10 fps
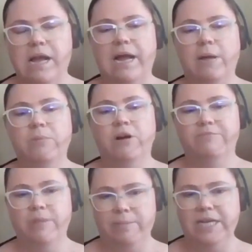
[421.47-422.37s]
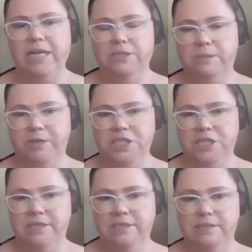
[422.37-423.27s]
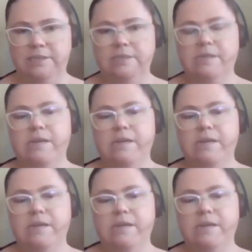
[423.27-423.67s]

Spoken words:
of public health specialist